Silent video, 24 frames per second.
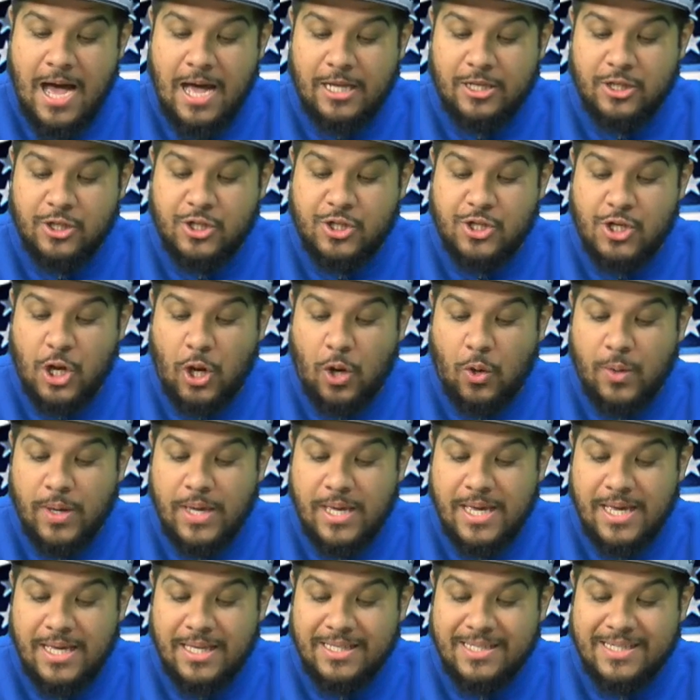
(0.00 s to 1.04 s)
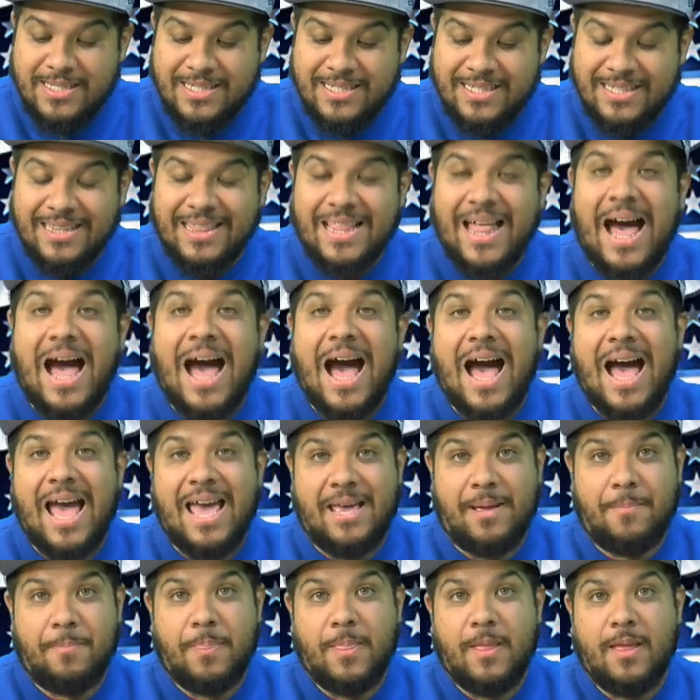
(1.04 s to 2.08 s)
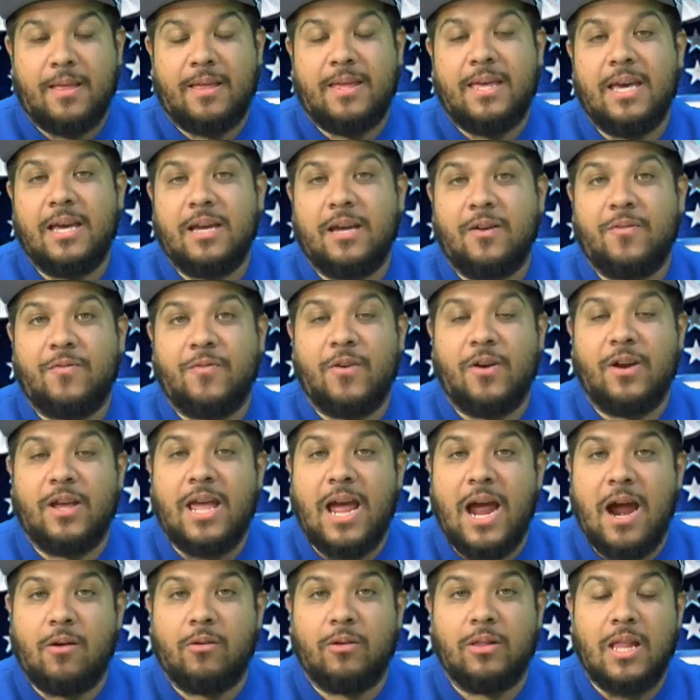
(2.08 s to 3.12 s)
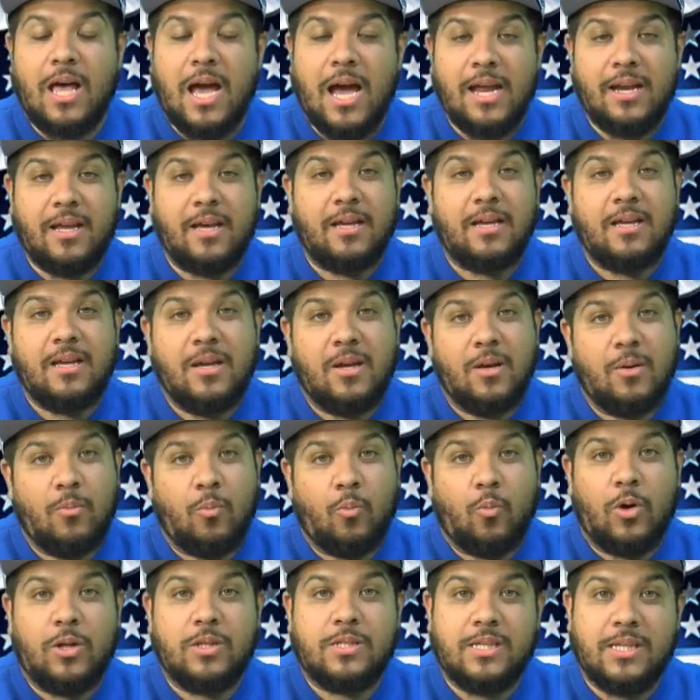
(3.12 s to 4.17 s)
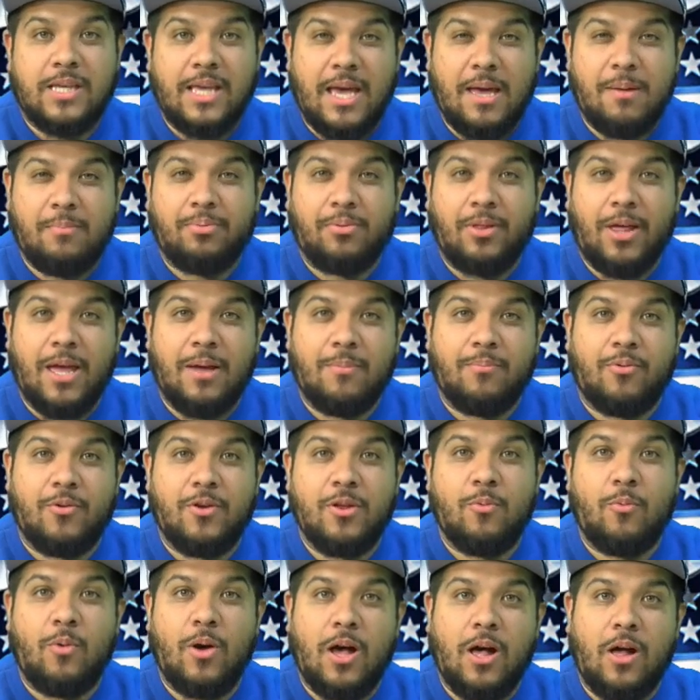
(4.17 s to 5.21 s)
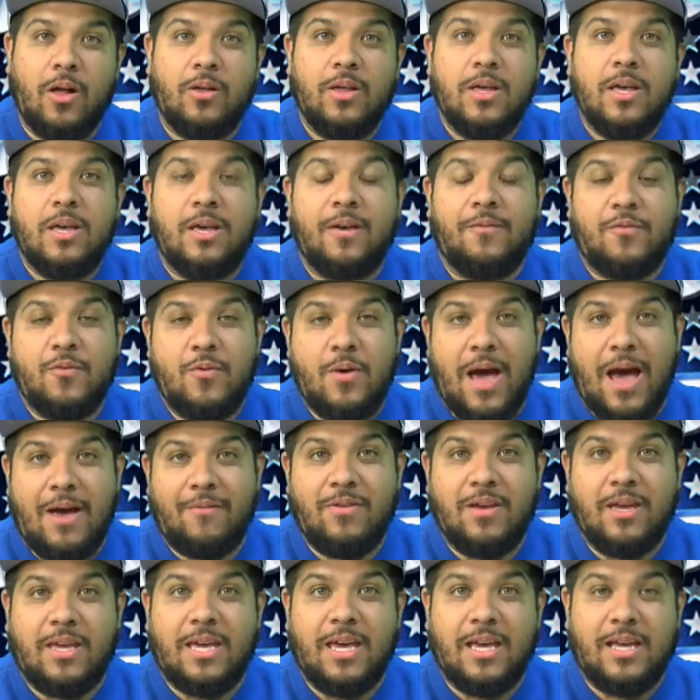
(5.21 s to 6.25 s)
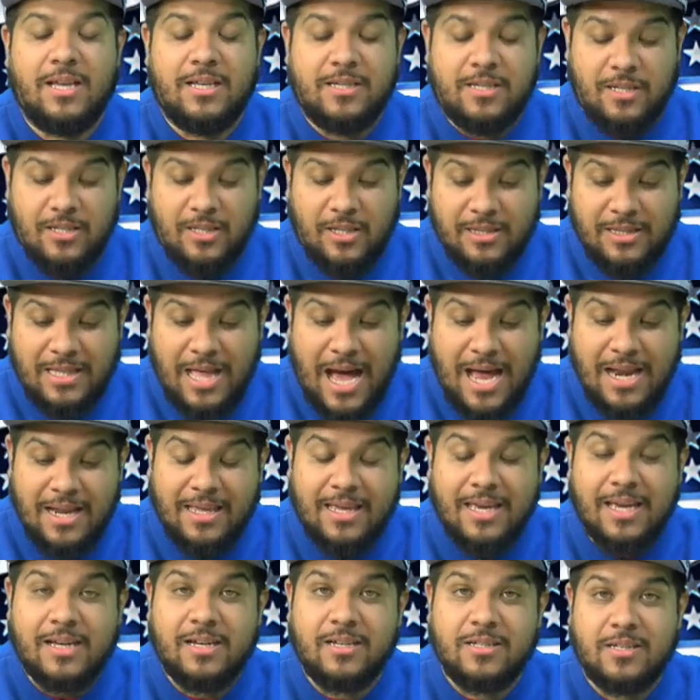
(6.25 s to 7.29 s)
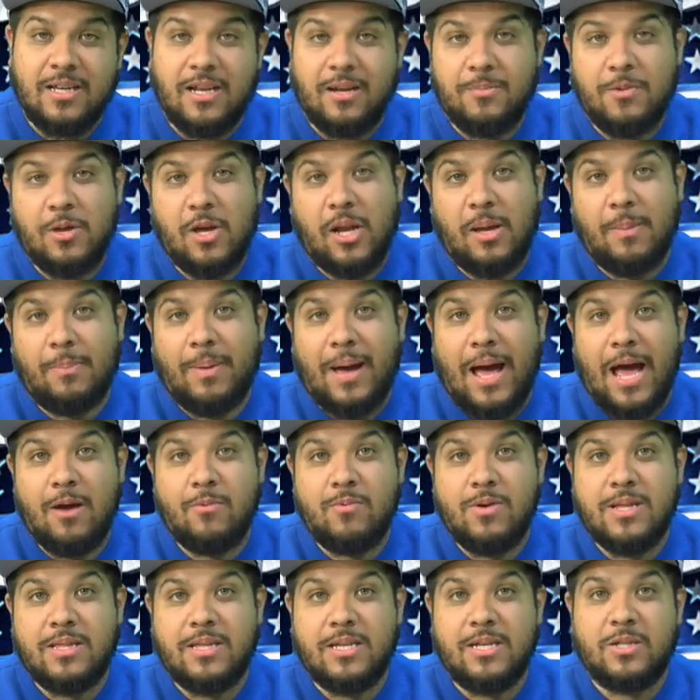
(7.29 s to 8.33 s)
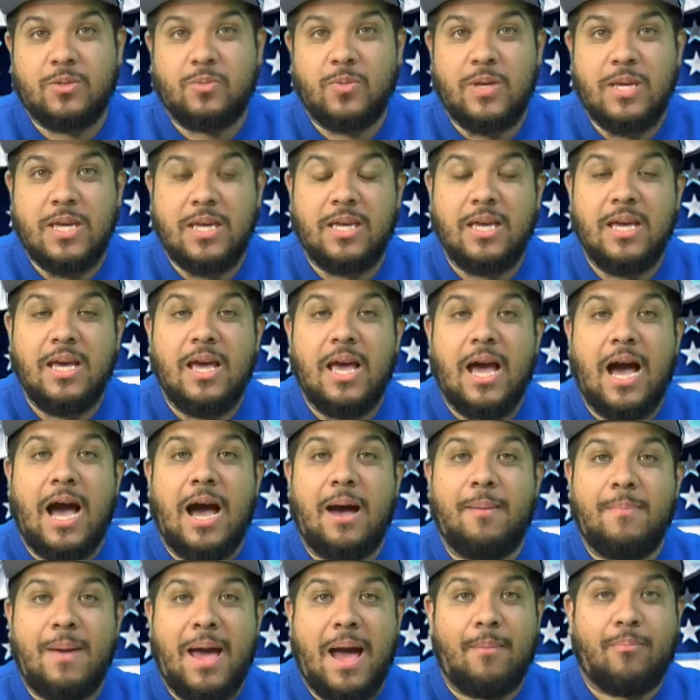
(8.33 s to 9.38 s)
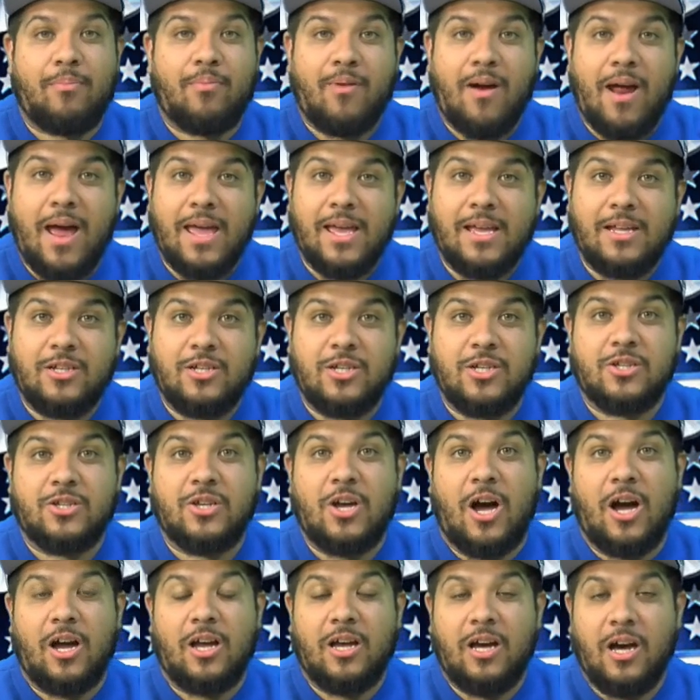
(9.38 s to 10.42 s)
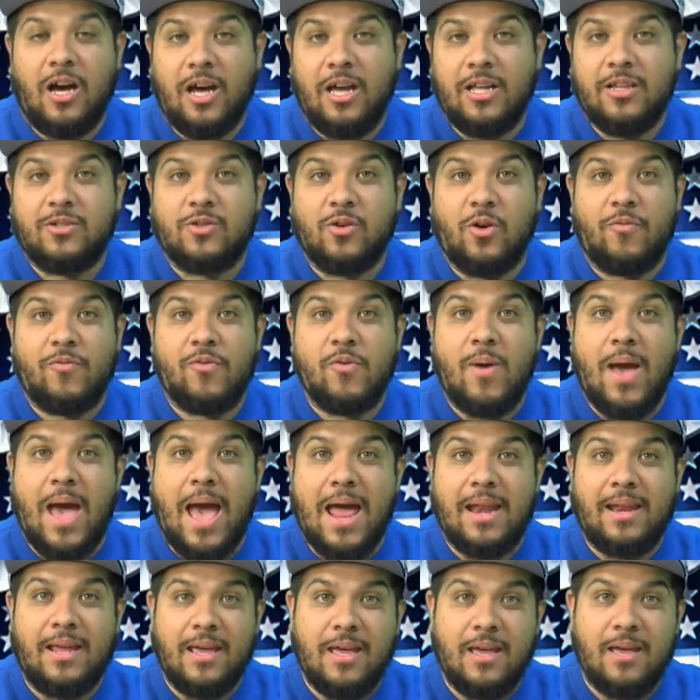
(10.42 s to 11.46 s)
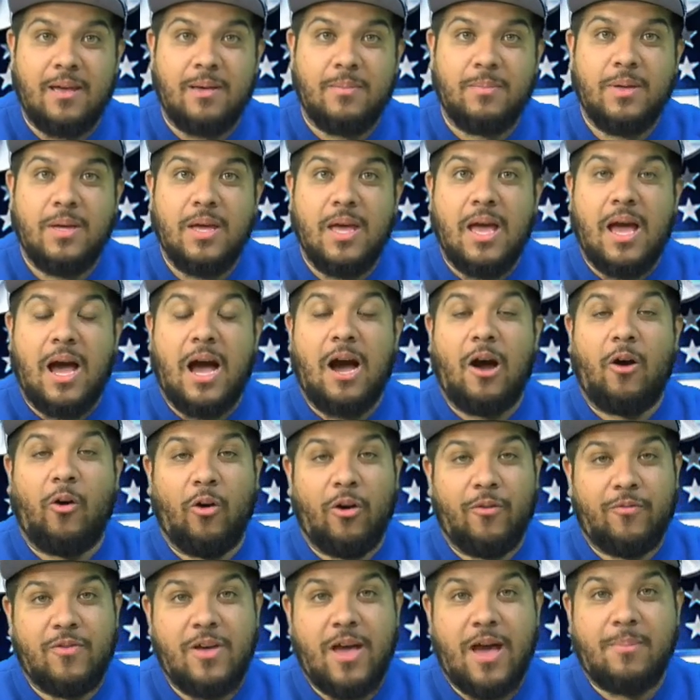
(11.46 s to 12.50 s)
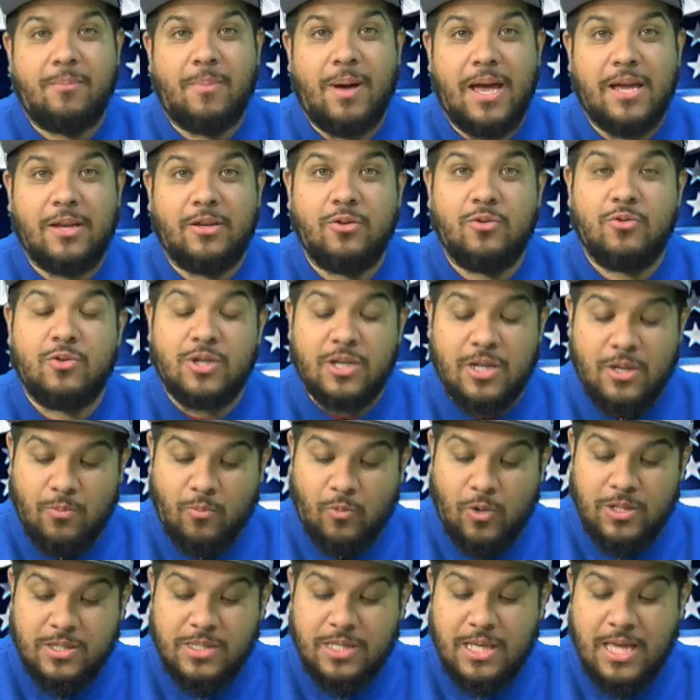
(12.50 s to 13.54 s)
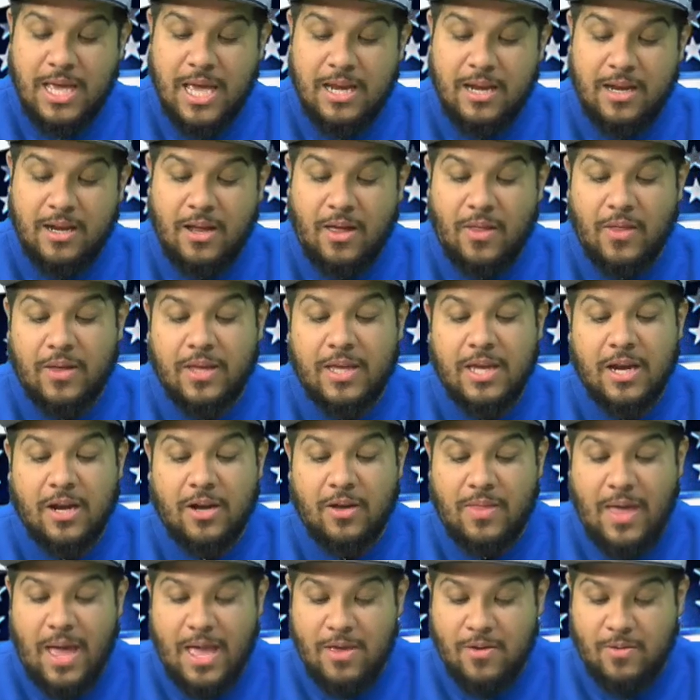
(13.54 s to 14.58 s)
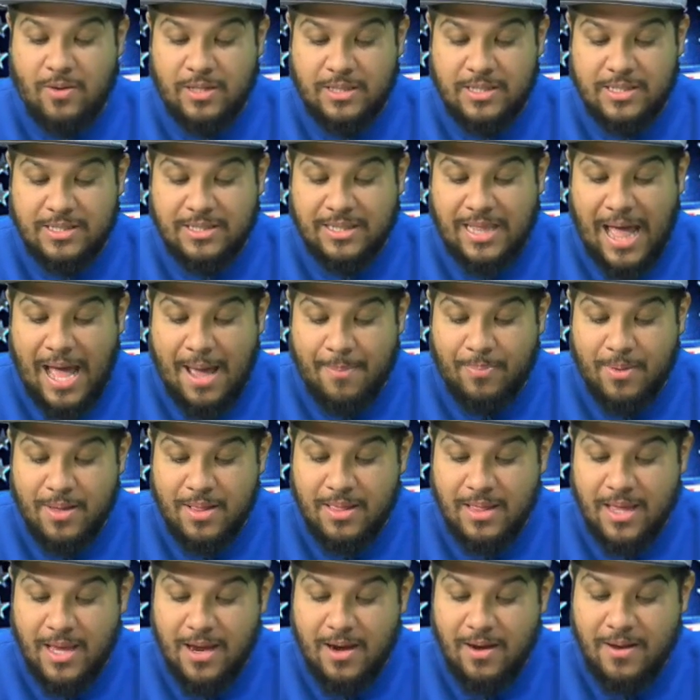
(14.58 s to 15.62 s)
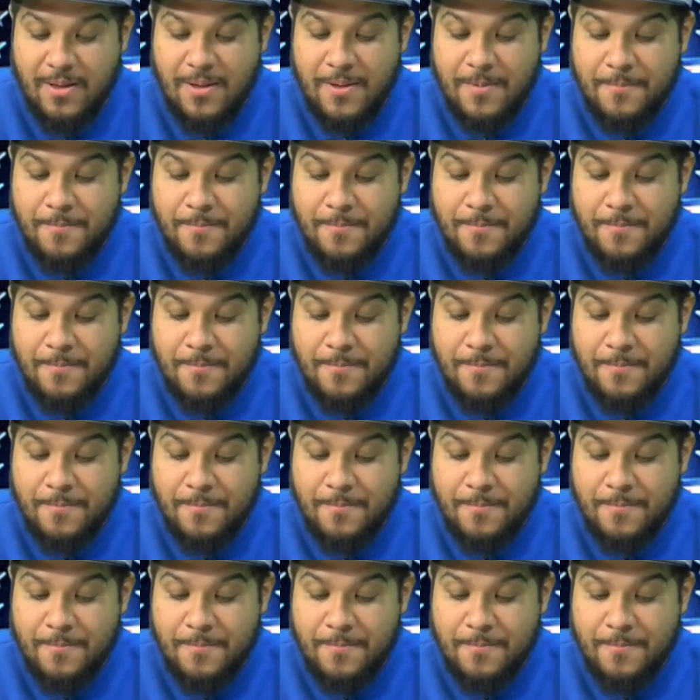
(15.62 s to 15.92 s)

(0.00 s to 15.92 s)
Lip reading: Joey Sly, kicker for Carolina. Once again, playing pretty well. If you have your kickers, there's a lot of kickers going to be on a bye week this week. Matt Bryant just got cut, so if you had him, or if you had Mike Nugent, once again, another kicker that you can slap in there.